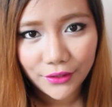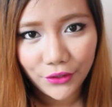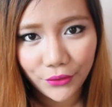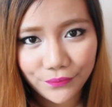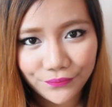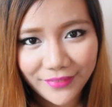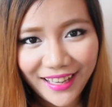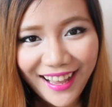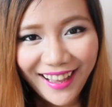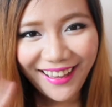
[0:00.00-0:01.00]
Go.
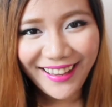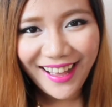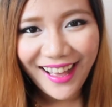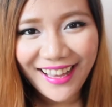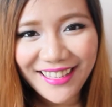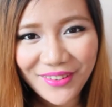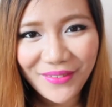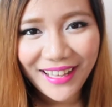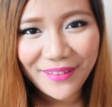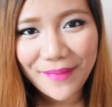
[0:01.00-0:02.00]
Hey guys,
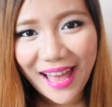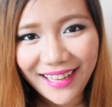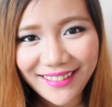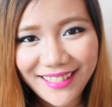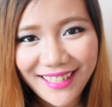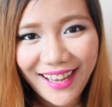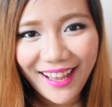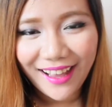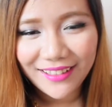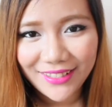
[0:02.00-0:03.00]
welcome back.
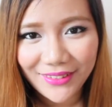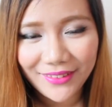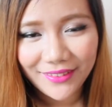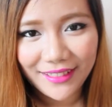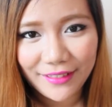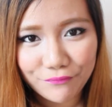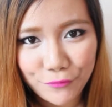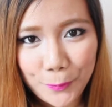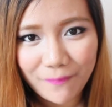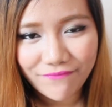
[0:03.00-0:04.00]
Today, 2, 3,
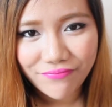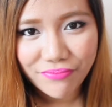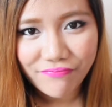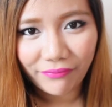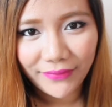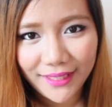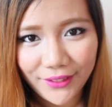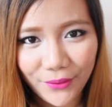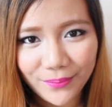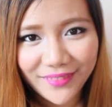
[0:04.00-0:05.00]

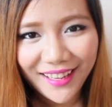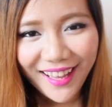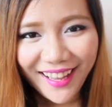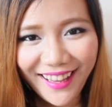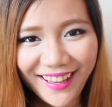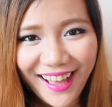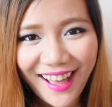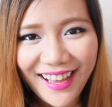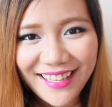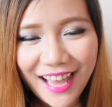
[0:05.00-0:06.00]
go. Hey
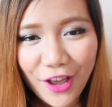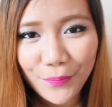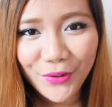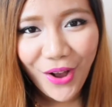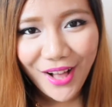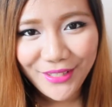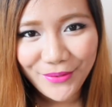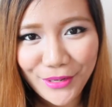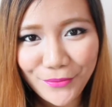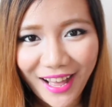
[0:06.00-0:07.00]
guys, I hope you're all
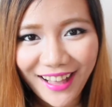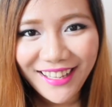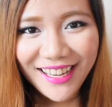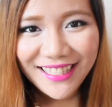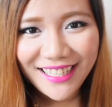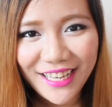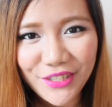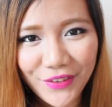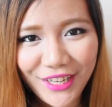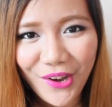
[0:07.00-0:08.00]
doing well.
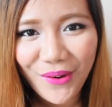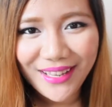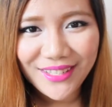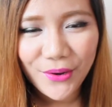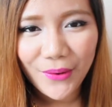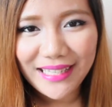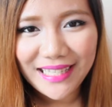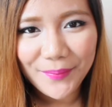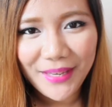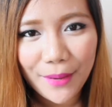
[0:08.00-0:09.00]
Today's video is going
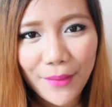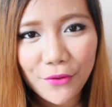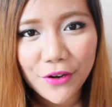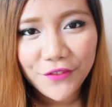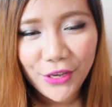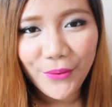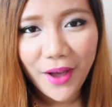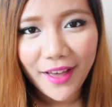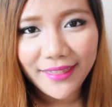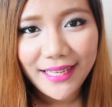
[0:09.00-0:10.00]
to be my review
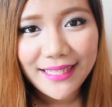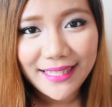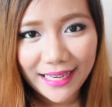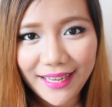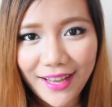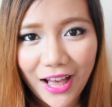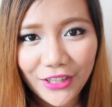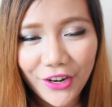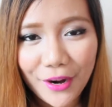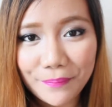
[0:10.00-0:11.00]
on the City
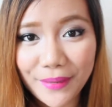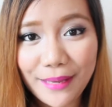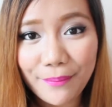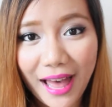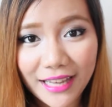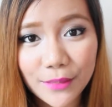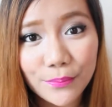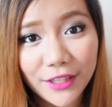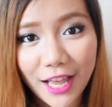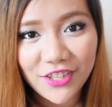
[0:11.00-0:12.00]
Color Be Matte
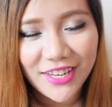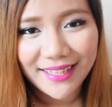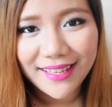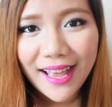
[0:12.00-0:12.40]
blushes.